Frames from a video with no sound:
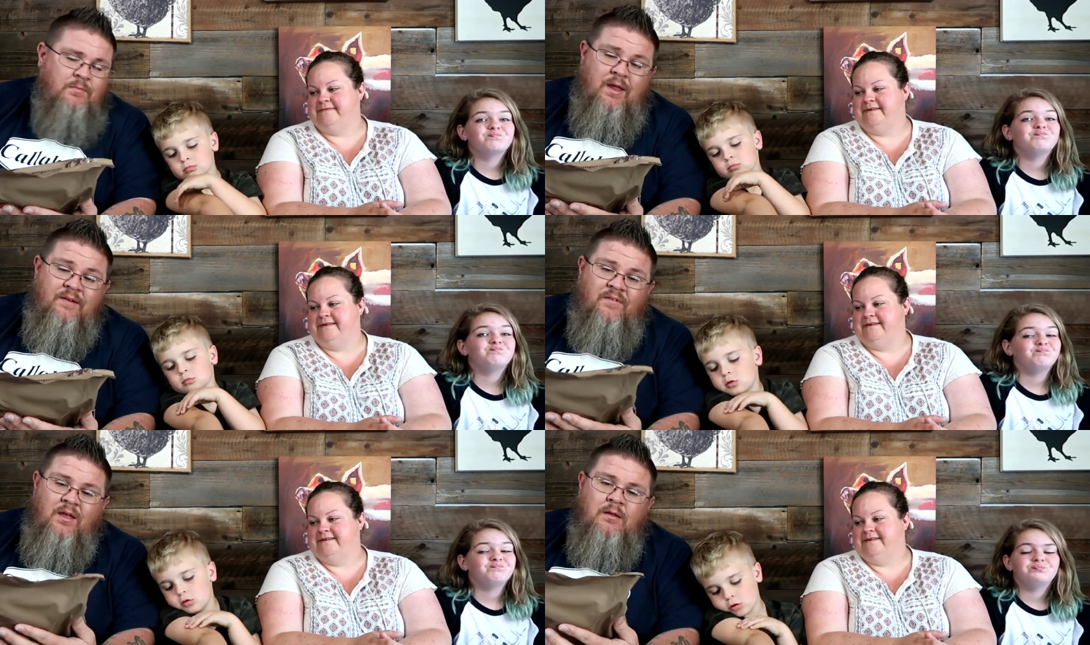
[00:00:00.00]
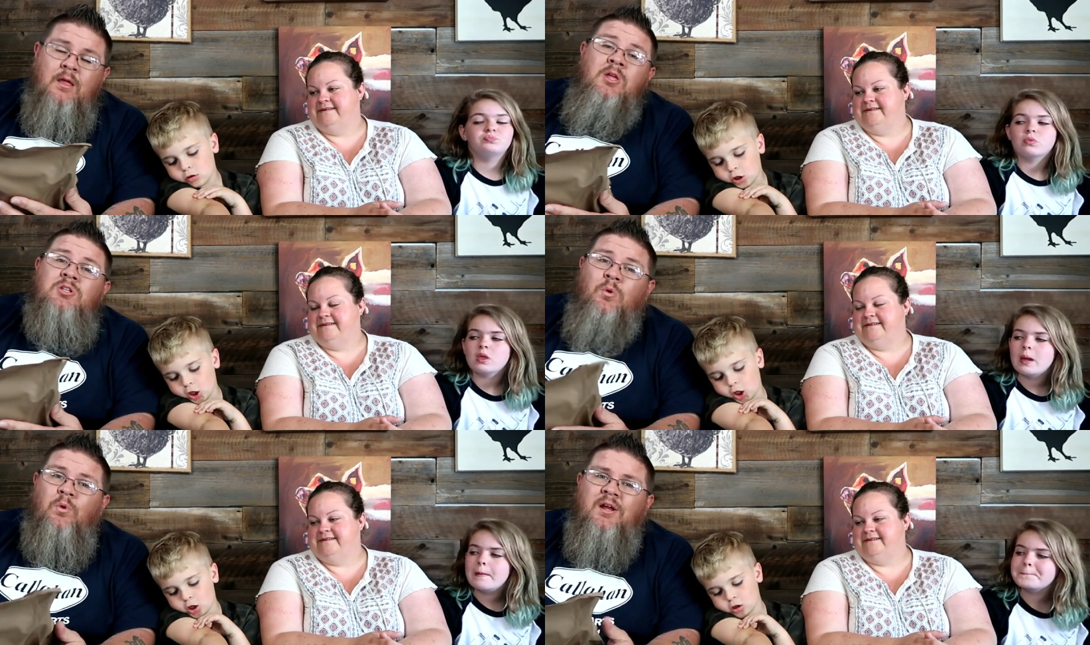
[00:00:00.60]
Speaker 1: We had fun.
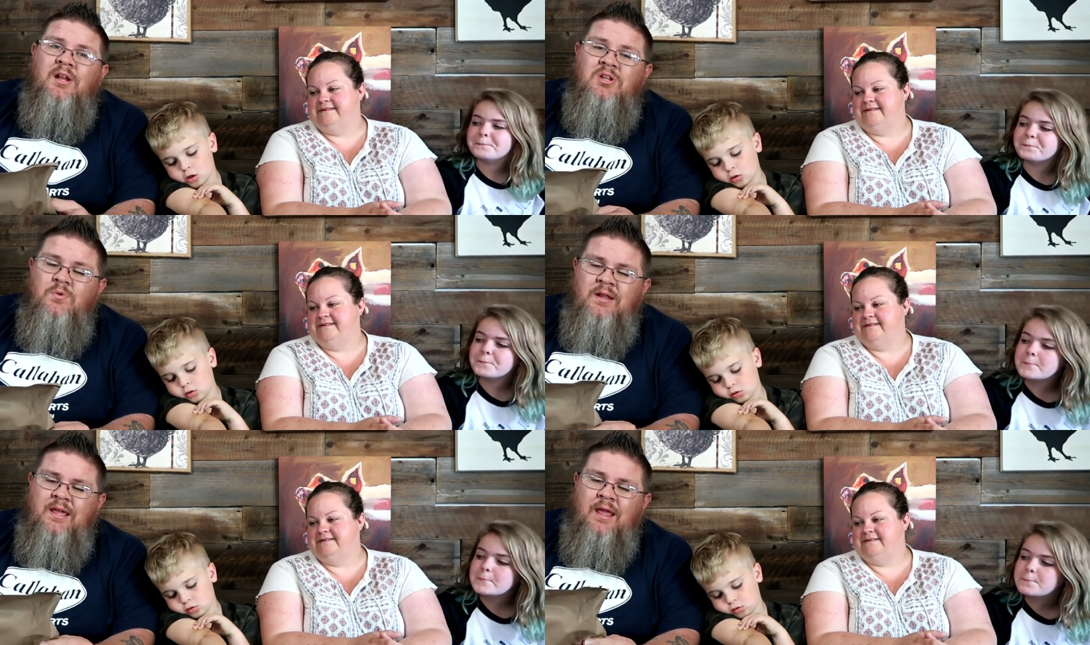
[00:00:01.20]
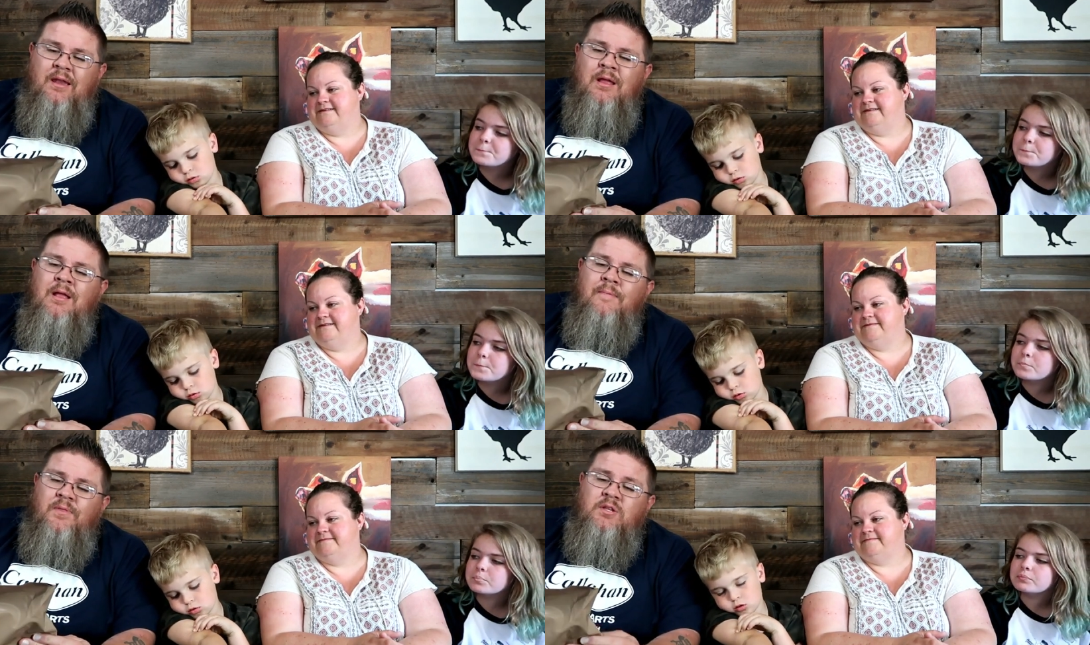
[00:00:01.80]
So we're going to do it again.
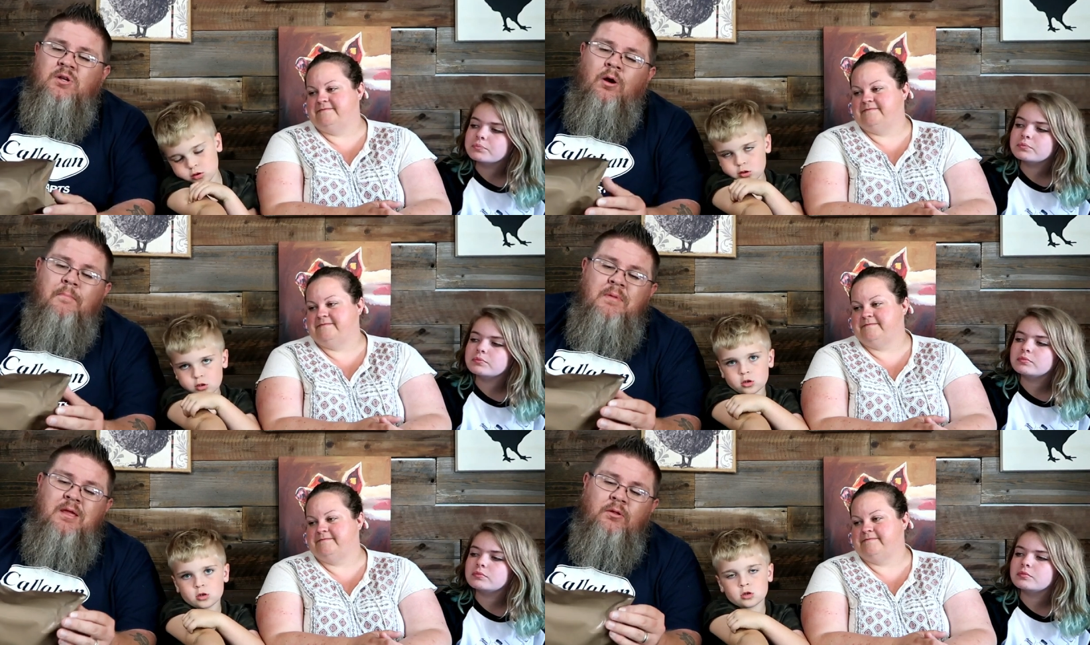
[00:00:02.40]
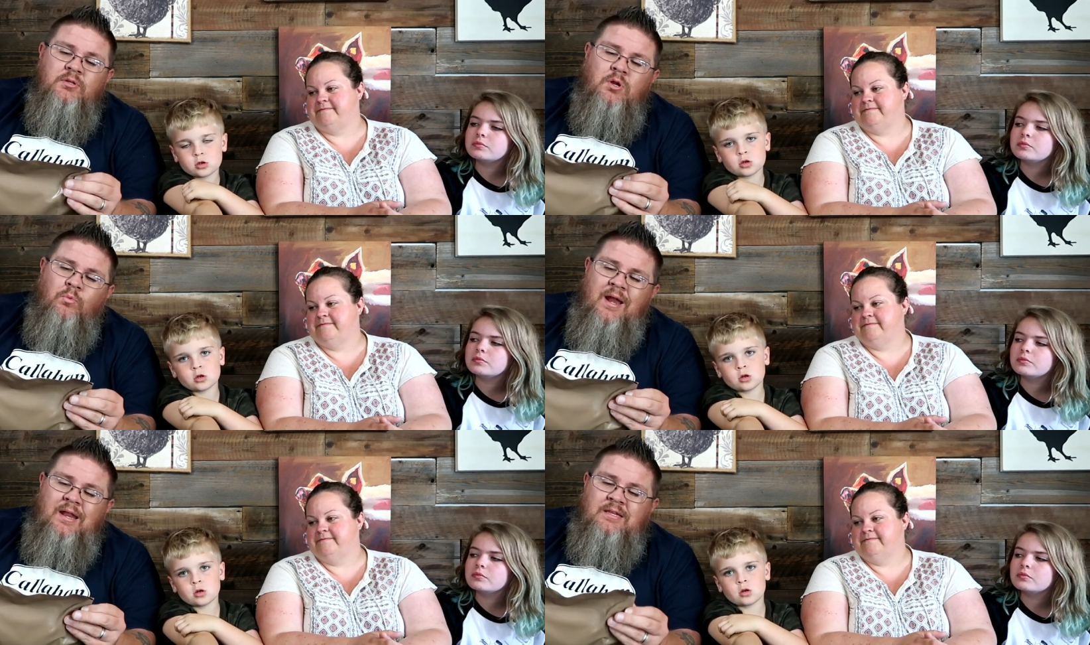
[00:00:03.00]
These are meals
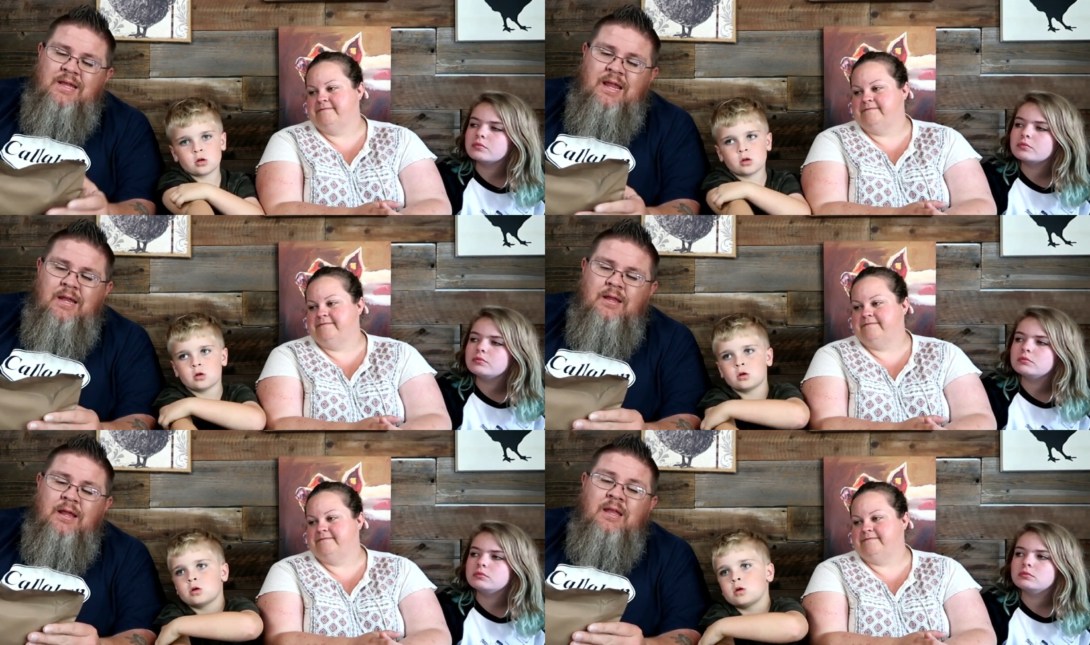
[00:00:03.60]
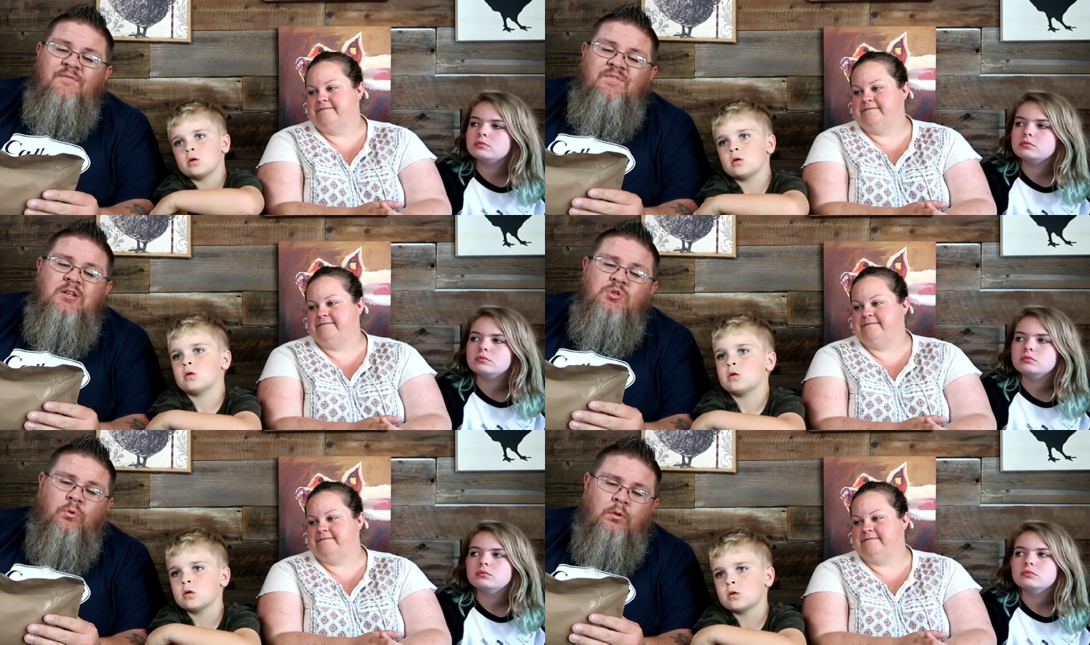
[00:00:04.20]
ready to eat,
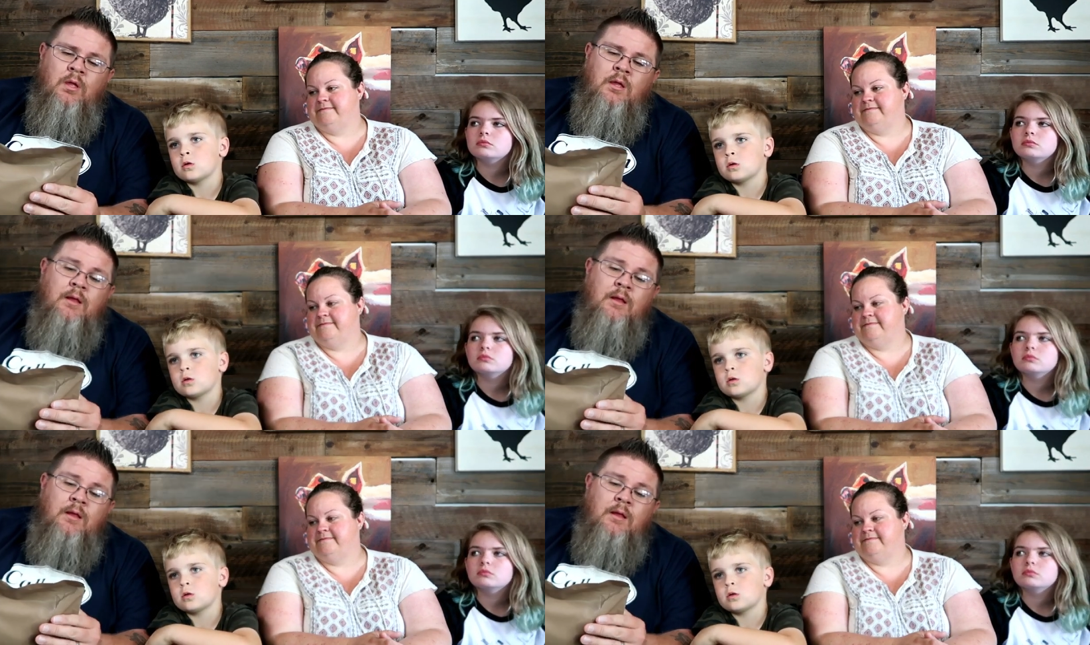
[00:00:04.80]
individual.